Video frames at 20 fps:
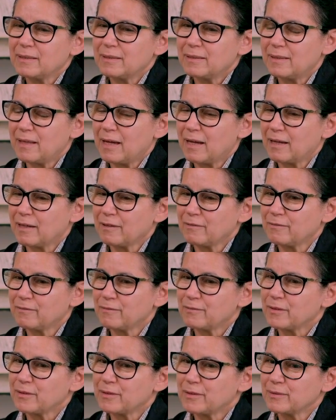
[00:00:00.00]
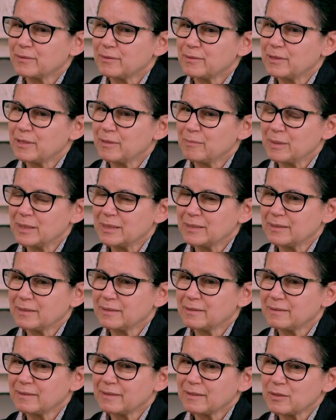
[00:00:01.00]
life,
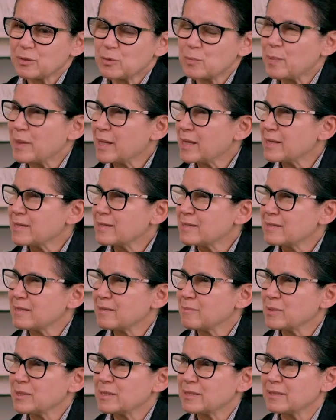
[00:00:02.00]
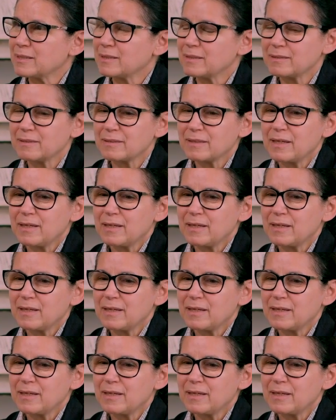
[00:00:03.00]
limited in space, limited